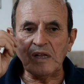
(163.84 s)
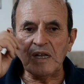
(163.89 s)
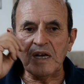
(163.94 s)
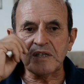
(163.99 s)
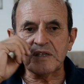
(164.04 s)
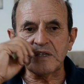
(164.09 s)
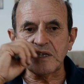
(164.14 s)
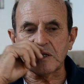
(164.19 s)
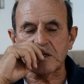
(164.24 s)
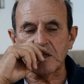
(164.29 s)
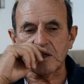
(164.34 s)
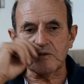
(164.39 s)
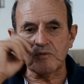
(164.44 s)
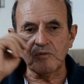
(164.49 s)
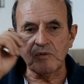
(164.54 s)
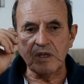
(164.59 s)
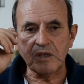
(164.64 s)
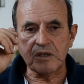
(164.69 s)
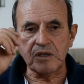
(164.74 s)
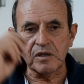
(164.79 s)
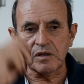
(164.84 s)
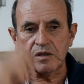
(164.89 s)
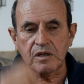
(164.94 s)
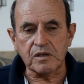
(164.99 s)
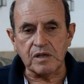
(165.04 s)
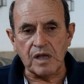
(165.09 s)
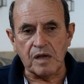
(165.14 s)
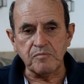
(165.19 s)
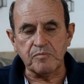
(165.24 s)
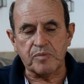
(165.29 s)
I think that one thing
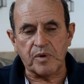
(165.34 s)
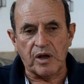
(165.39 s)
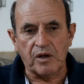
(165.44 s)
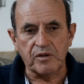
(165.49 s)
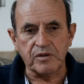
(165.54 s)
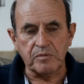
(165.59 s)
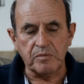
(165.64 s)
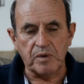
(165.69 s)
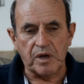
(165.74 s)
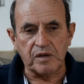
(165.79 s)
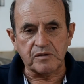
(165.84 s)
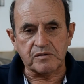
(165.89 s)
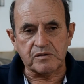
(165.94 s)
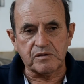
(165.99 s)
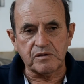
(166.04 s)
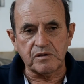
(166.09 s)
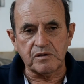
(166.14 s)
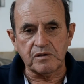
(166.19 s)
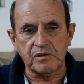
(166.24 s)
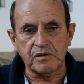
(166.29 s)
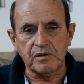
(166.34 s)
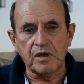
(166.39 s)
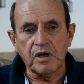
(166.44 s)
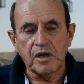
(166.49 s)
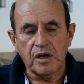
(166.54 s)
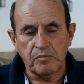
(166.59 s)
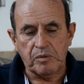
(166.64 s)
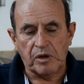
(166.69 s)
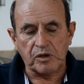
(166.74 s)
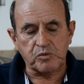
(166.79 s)
that I'm proud about
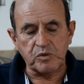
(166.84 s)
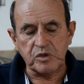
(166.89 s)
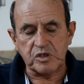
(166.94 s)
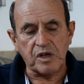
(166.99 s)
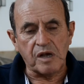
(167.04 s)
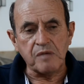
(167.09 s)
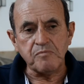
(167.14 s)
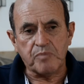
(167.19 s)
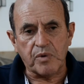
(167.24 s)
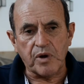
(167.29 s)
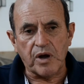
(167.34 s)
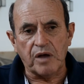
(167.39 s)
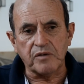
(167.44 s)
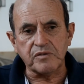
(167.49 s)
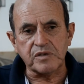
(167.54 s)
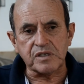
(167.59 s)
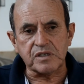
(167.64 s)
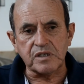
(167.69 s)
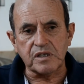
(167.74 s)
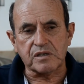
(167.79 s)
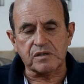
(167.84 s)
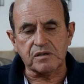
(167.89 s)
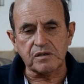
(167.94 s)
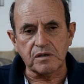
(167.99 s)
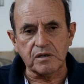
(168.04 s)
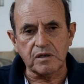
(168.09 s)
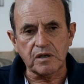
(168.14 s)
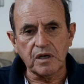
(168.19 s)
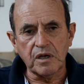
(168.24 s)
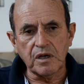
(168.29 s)
which I'm proud, is
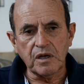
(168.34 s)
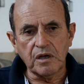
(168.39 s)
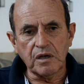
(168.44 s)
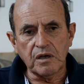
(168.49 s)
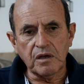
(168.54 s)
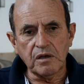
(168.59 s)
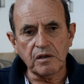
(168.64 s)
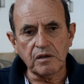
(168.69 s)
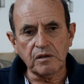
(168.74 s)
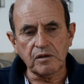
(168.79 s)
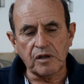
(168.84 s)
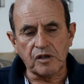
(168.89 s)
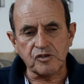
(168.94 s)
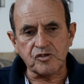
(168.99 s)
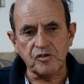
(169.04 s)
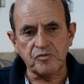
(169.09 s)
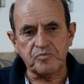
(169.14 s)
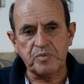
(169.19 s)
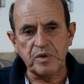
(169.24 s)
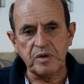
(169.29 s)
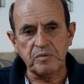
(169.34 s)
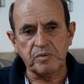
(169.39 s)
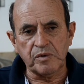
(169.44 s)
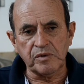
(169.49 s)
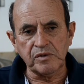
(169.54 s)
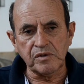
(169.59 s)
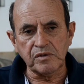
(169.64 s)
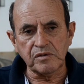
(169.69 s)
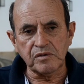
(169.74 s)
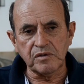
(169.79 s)
that lots of
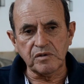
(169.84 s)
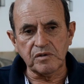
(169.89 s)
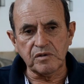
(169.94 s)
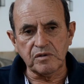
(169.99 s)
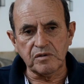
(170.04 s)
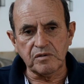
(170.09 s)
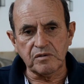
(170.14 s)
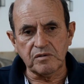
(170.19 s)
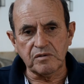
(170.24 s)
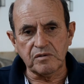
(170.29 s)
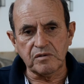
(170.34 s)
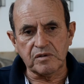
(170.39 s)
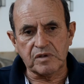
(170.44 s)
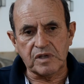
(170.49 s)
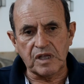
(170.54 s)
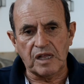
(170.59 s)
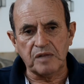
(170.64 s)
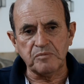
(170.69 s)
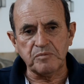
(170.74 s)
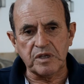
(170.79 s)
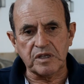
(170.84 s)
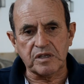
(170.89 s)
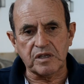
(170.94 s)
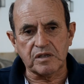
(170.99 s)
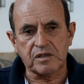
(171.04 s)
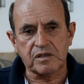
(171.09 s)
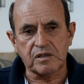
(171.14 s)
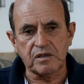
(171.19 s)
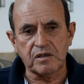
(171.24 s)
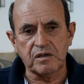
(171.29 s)
people tell me
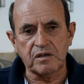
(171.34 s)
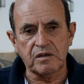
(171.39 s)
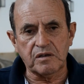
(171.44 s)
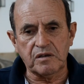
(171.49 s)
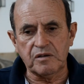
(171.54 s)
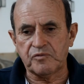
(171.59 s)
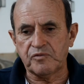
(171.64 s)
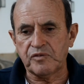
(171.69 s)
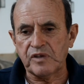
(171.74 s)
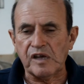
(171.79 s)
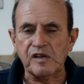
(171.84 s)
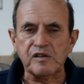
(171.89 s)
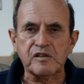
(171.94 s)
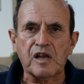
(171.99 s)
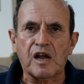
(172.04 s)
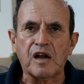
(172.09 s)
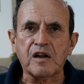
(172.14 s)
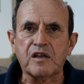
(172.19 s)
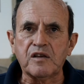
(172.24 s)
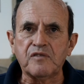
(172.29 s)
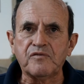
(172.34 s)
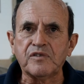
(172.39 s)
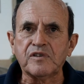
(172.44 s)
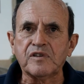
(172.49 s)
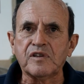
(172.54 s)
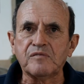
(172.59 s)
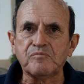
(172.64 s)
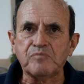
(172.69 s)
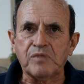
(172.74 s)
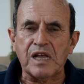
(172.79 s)
that if they are given
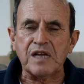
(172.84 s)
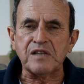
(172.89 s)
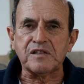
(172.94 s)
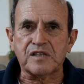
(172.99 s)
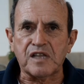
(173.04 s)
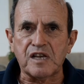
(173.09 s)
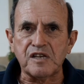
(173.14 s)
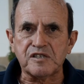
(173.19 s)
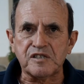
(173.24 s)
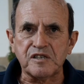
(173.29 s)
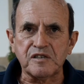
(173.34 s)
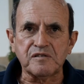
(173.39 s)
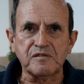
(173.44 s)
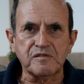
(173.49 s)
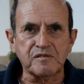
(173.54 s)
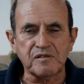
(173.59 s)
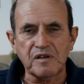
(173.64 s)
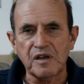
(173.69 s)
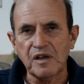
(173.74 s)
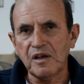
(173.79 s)
a blind tasting